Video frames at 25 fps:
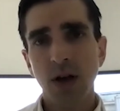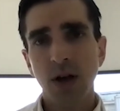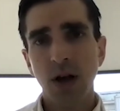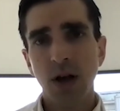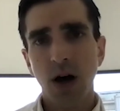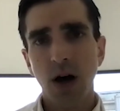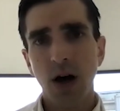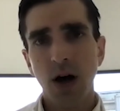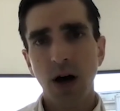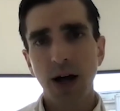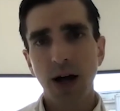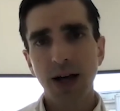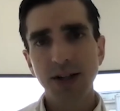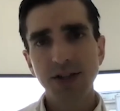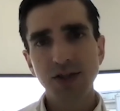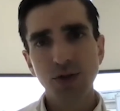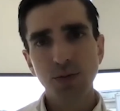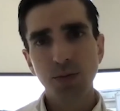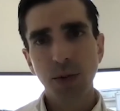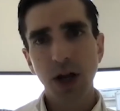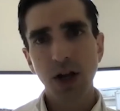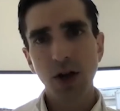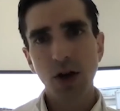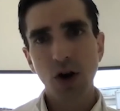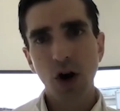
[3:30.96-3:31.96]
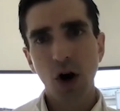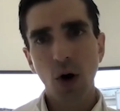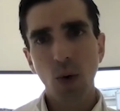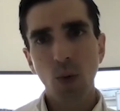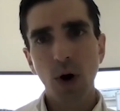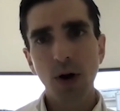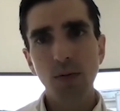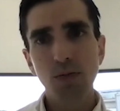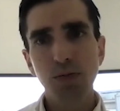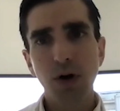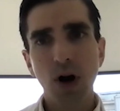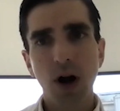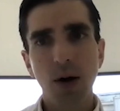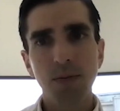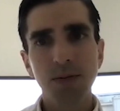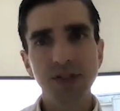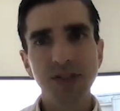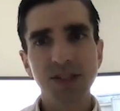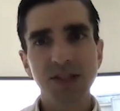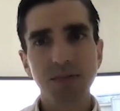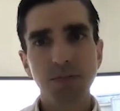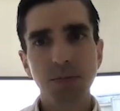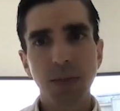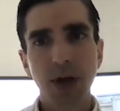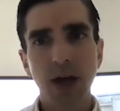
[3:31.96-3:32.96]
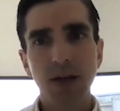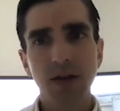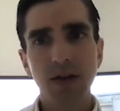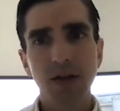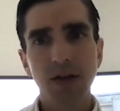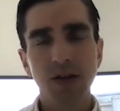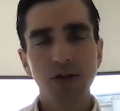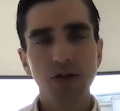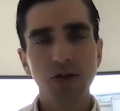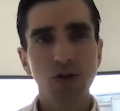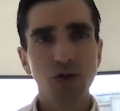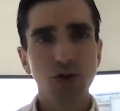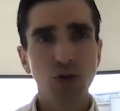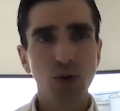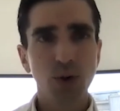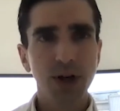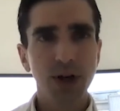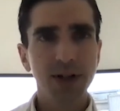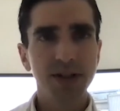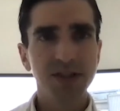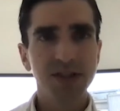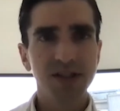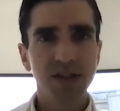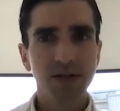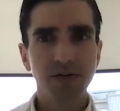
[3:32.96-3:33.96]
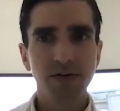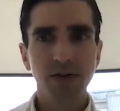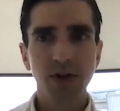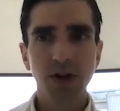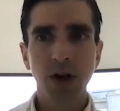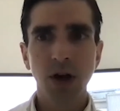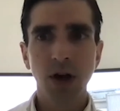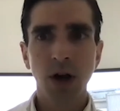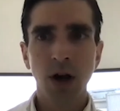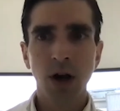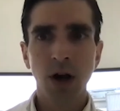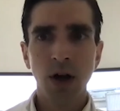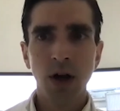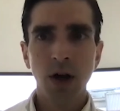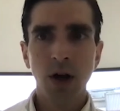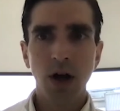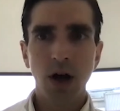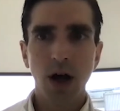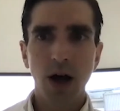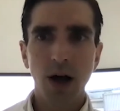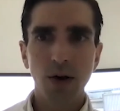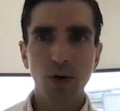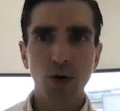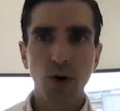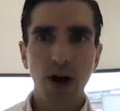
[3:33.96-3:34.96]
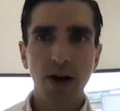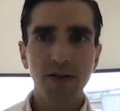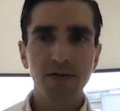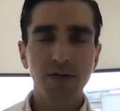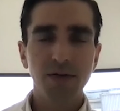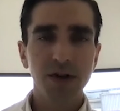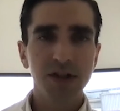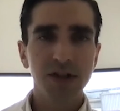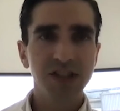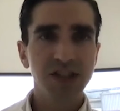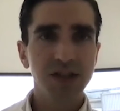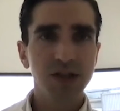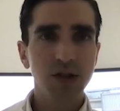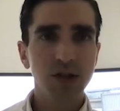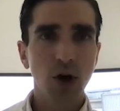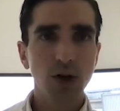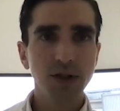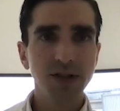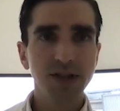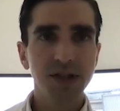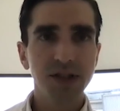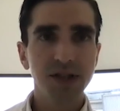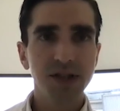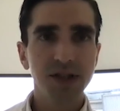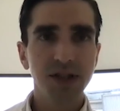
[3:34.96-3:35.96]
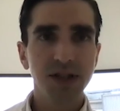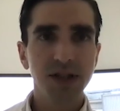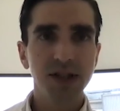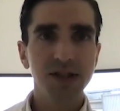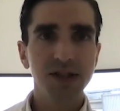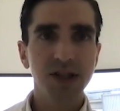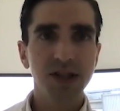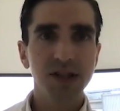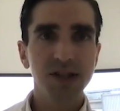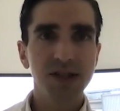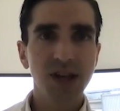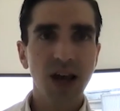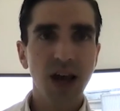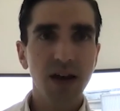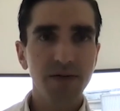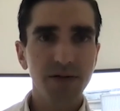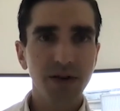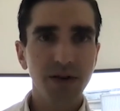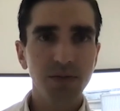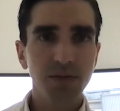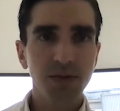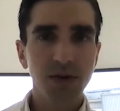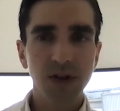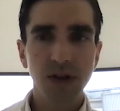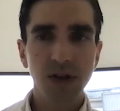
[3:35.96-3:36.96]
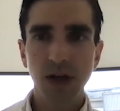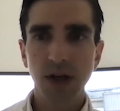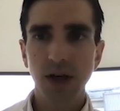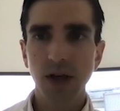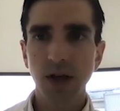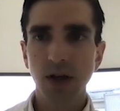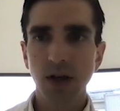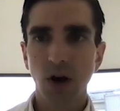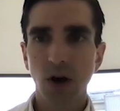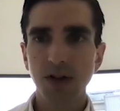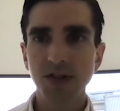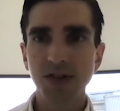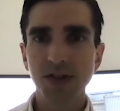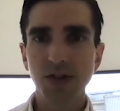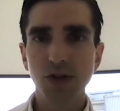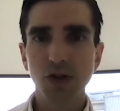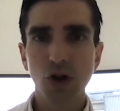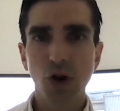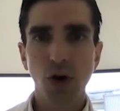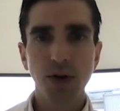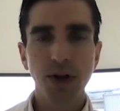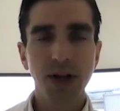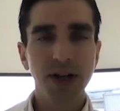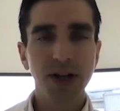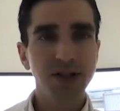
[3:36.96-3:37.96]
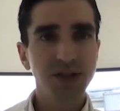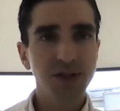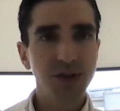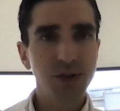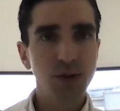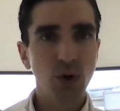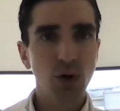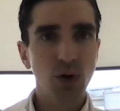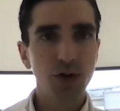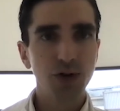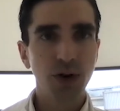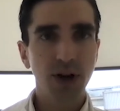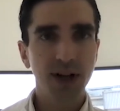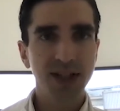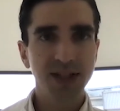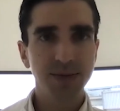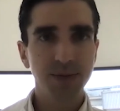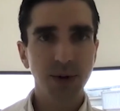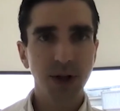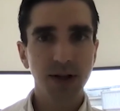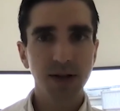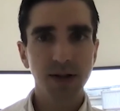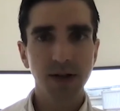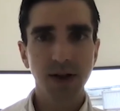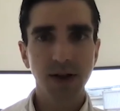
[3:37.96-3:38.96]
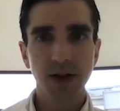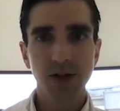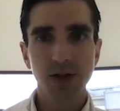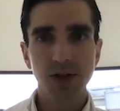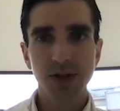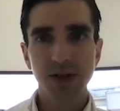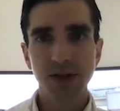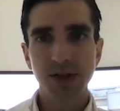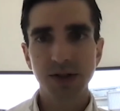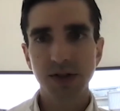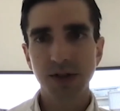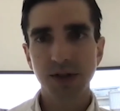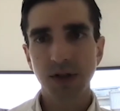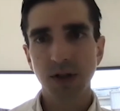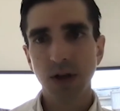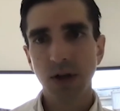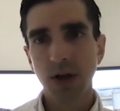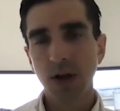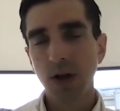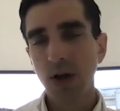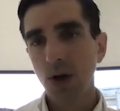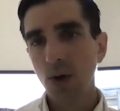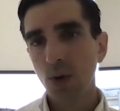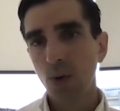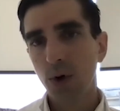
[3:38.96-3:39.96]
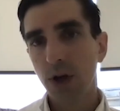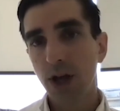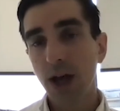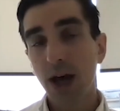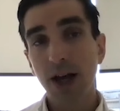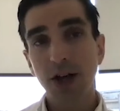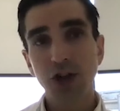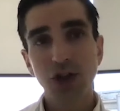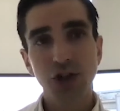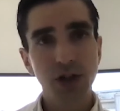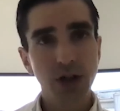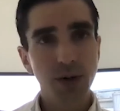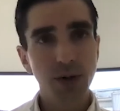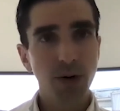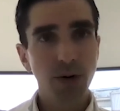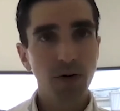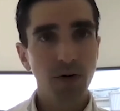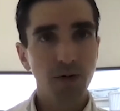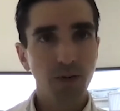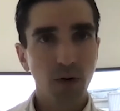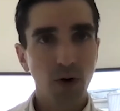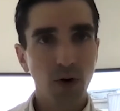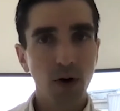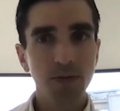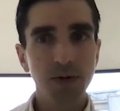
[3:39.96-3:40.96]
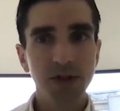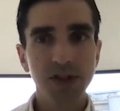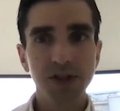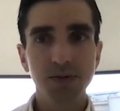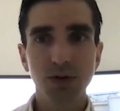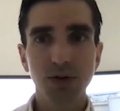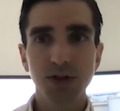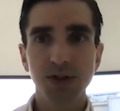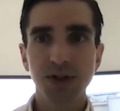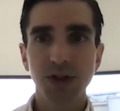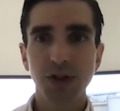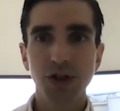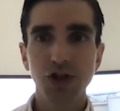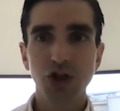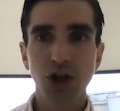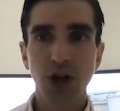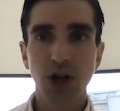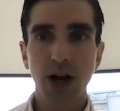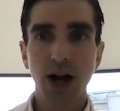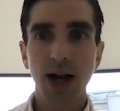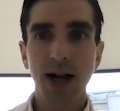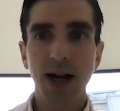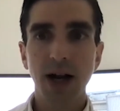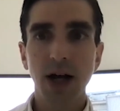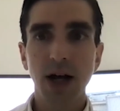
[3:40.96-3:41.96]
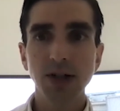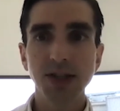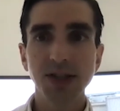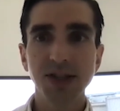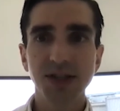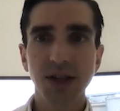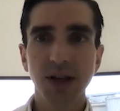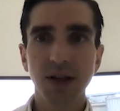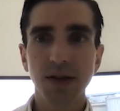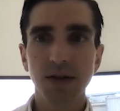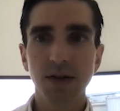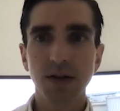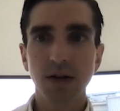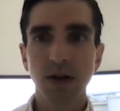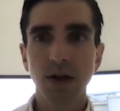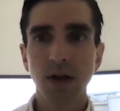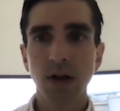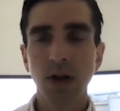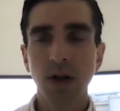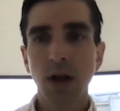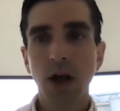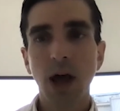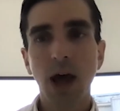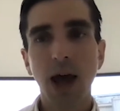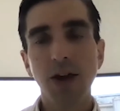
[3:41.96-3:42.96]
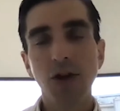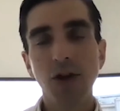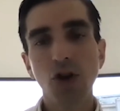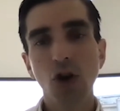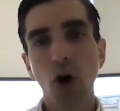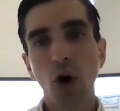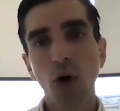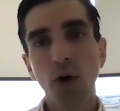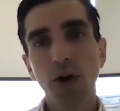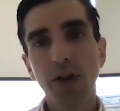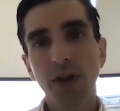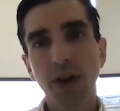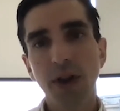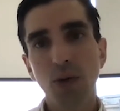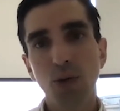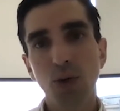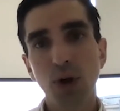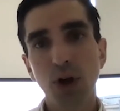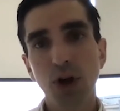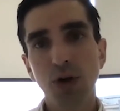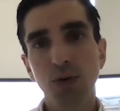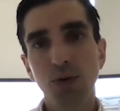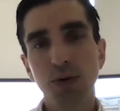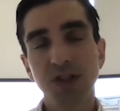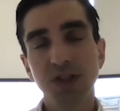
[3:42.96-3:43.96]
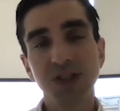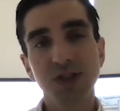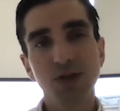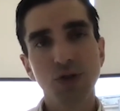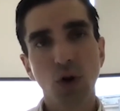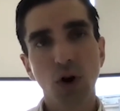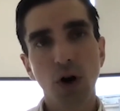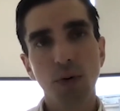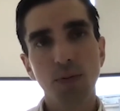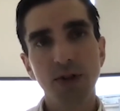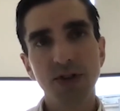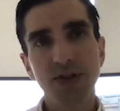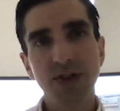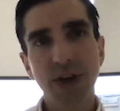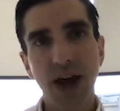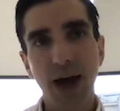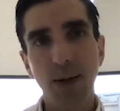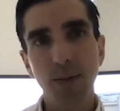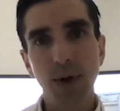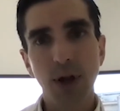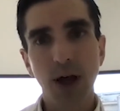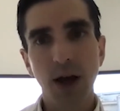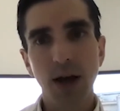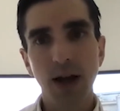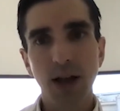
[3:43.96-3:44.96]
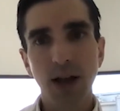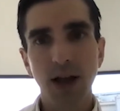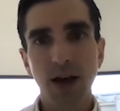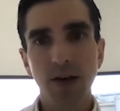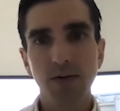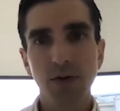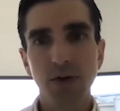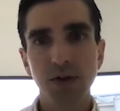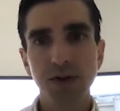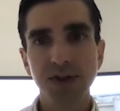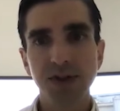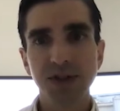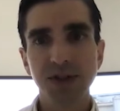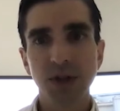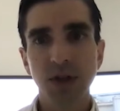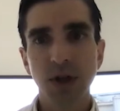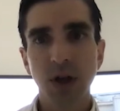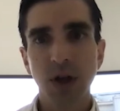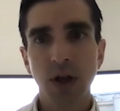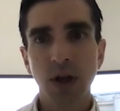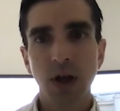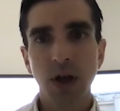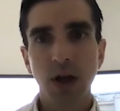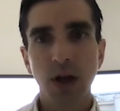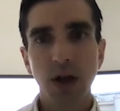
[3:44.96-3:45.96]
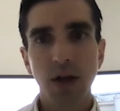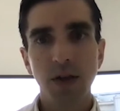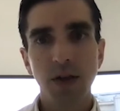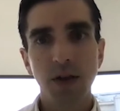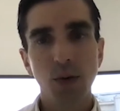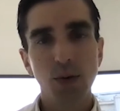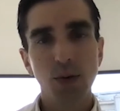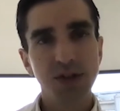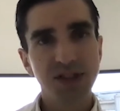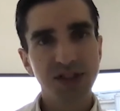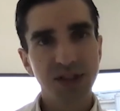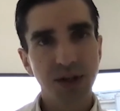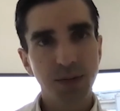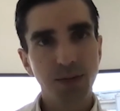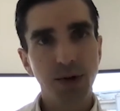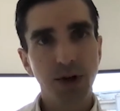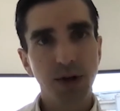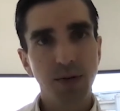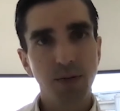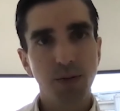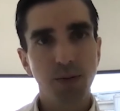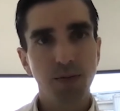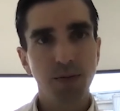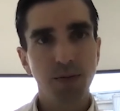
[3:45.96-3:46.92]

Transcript: As you may know, one promising method to treat severe graft versus host disease is FMT, also known as stool transplantations. We actually performed this procedure at our center and noted that we could restore metabolite levels in the recipient